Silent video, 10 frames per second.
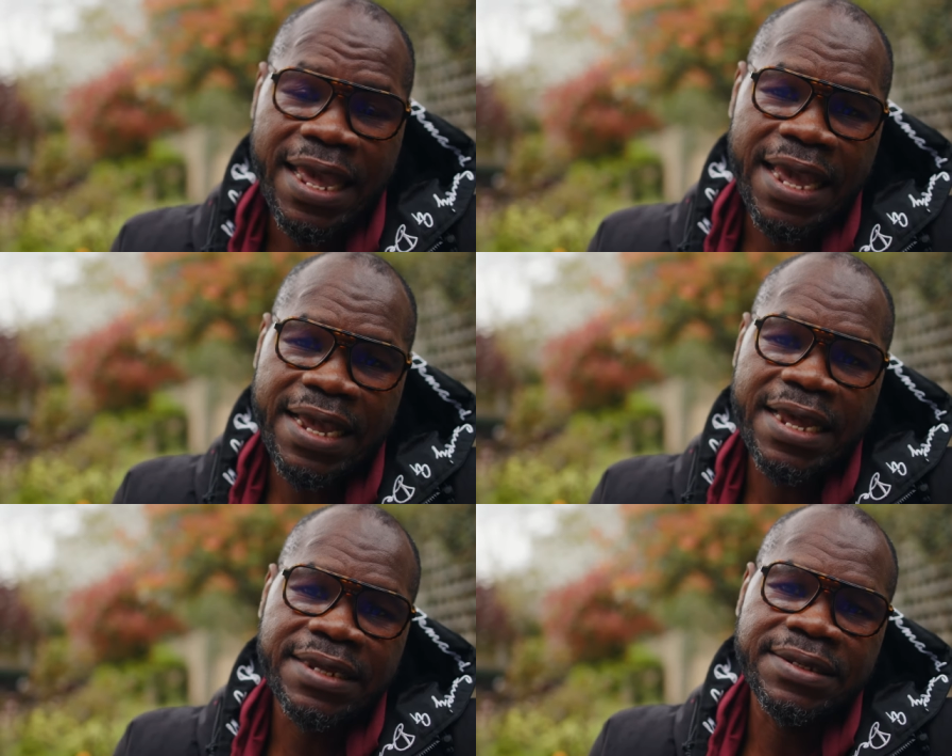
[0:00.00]

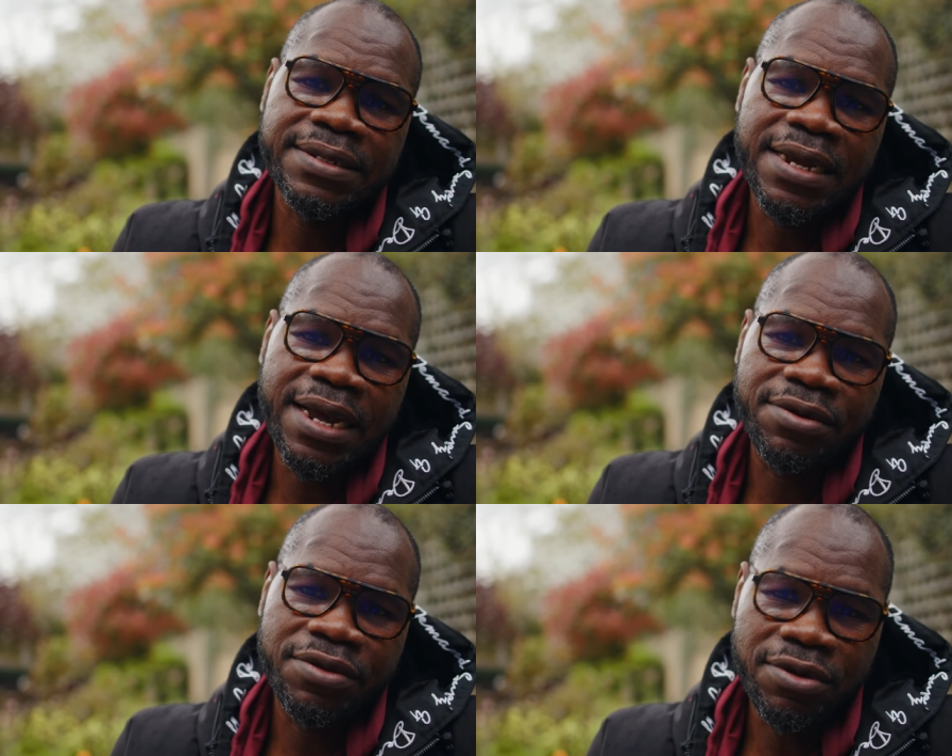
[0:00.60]
against the
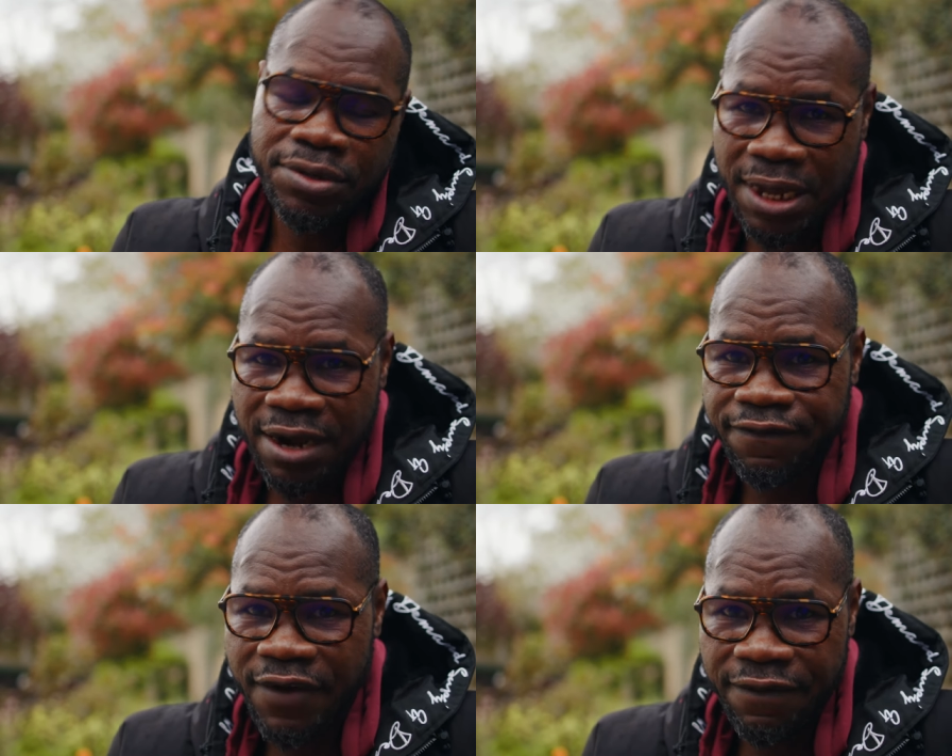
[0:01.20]
Canon EOS
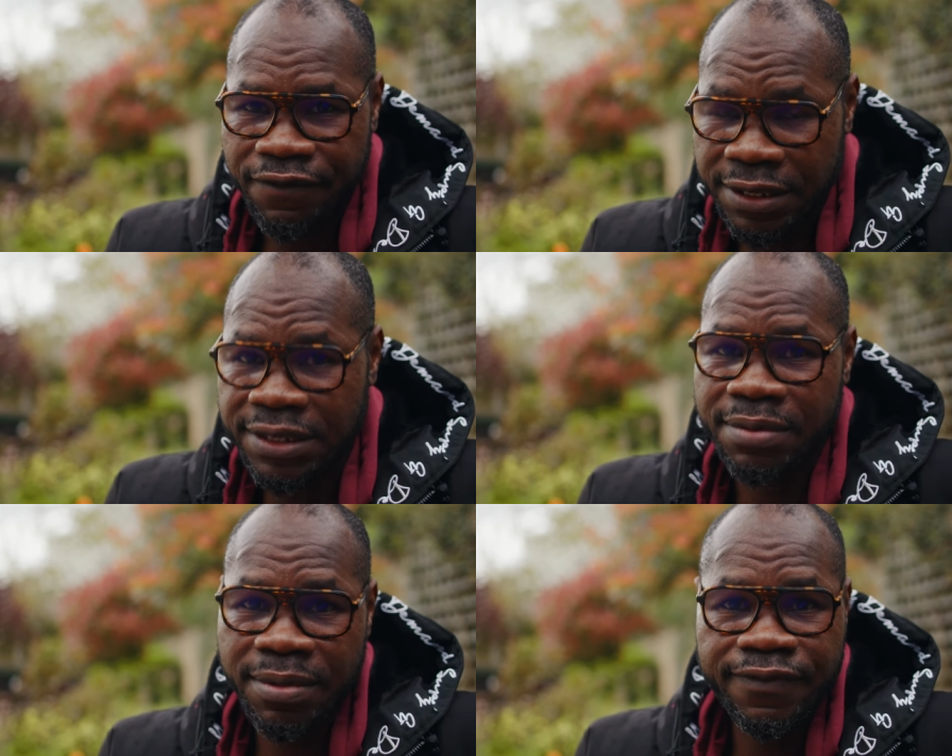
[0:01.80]
R5 in
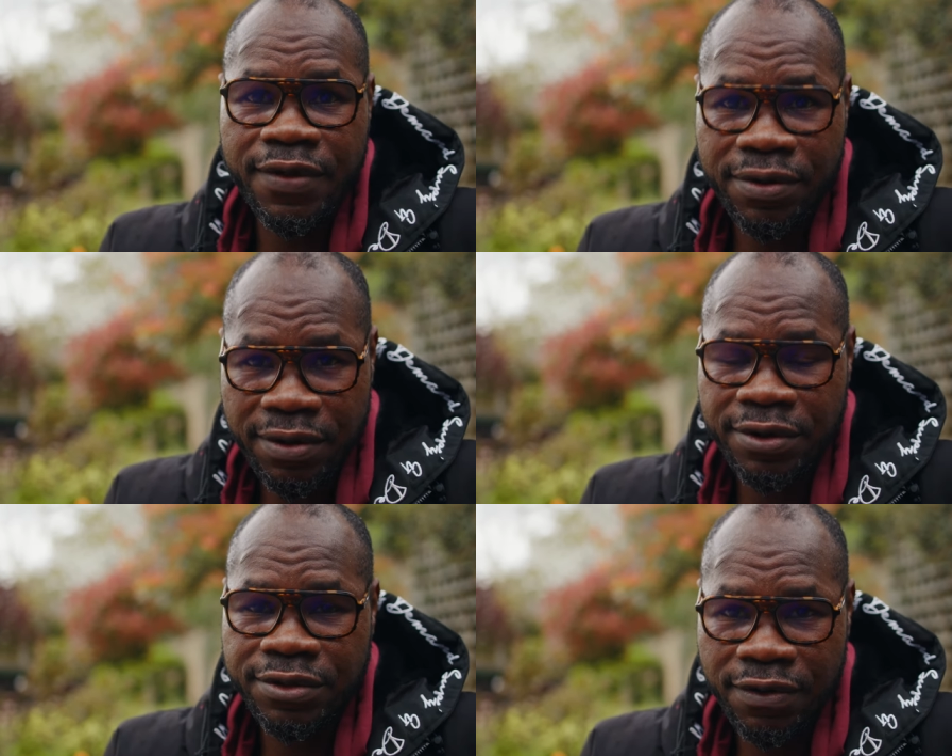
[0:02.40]
terms of the
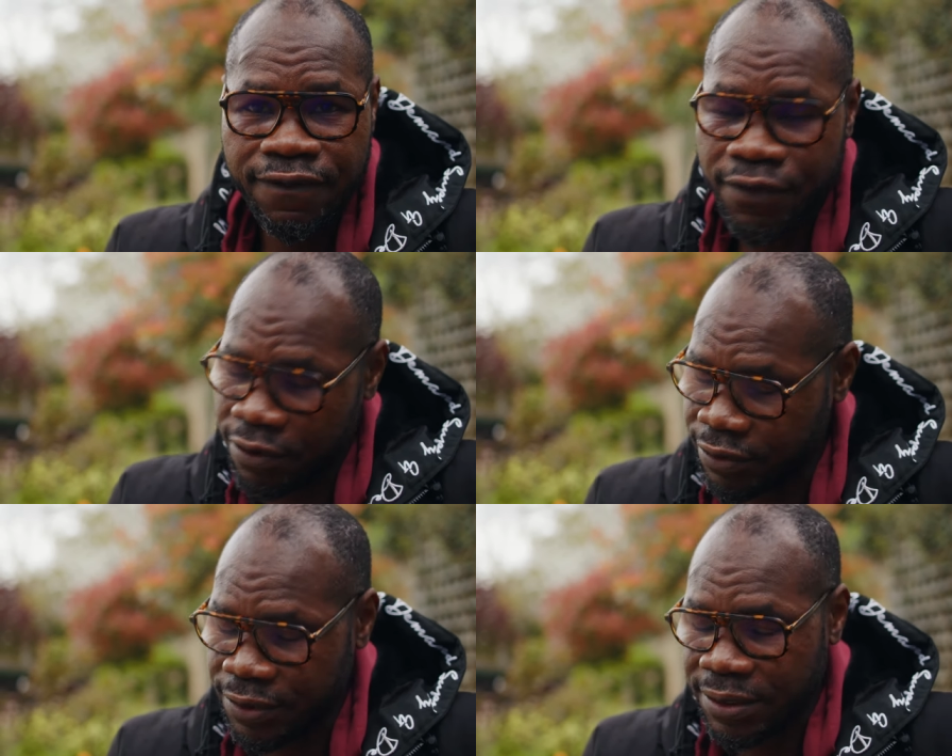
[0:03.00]

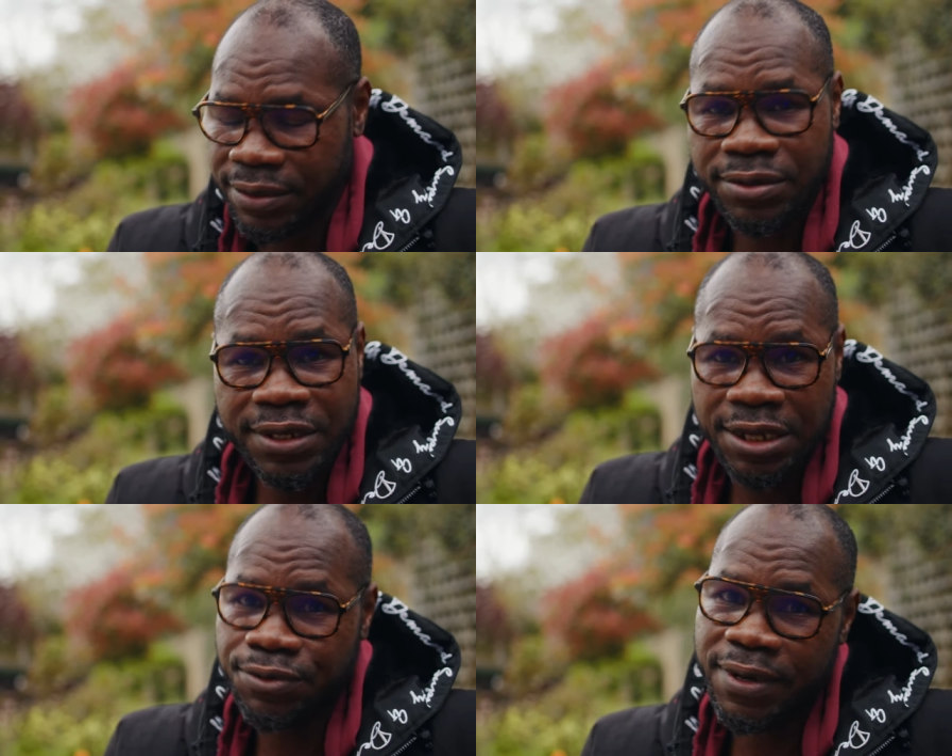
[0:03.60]
autofocus. So
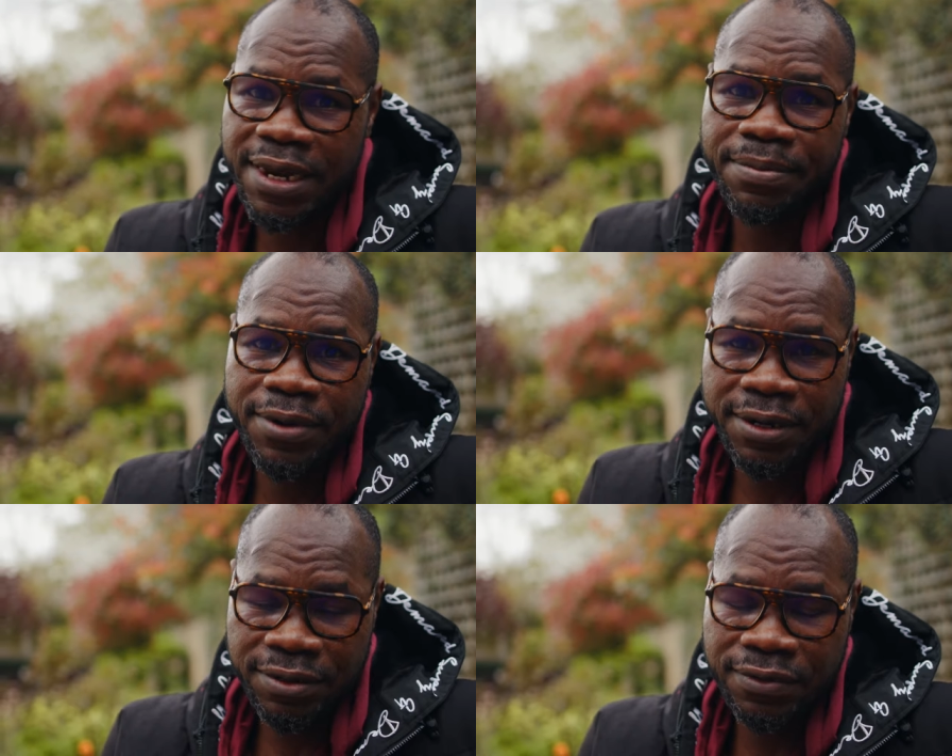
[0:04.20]
that's what I'm
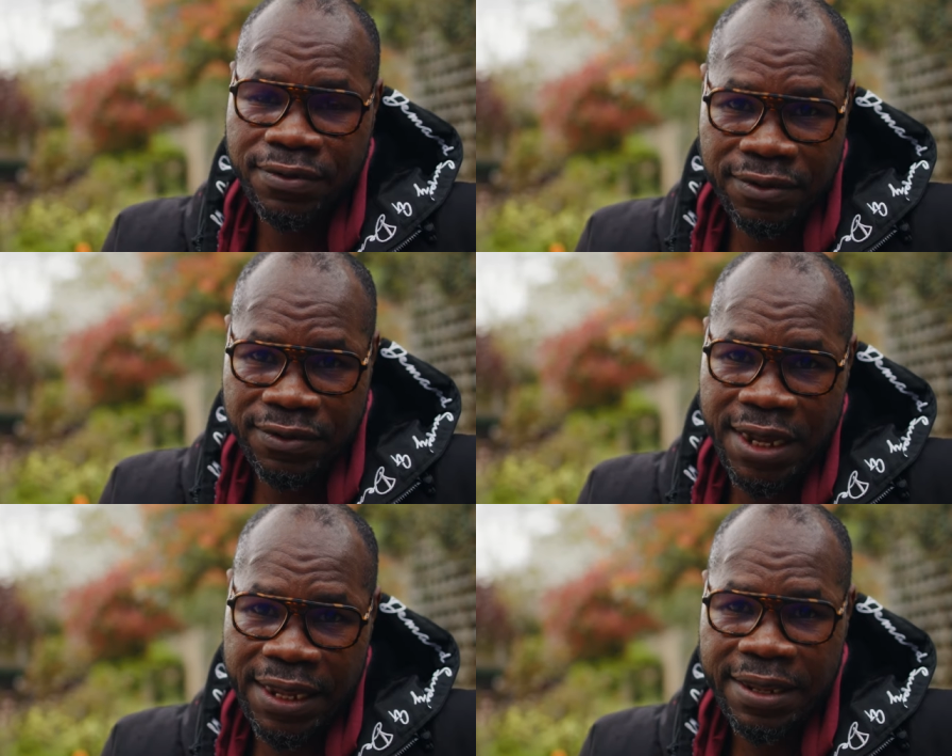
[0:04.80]
gonna do
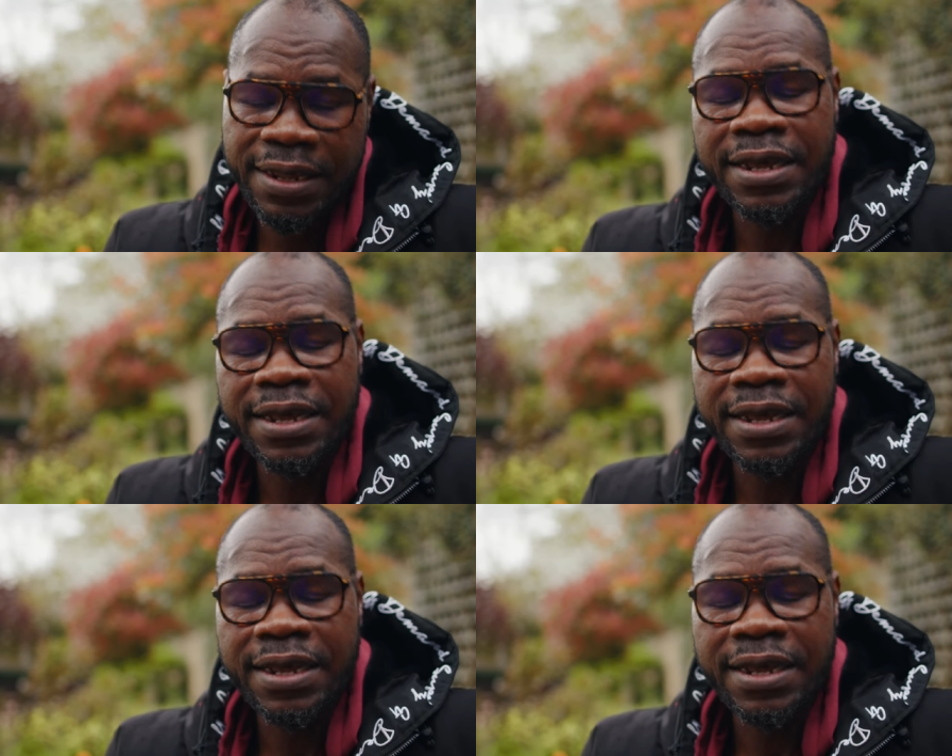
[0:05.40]
today.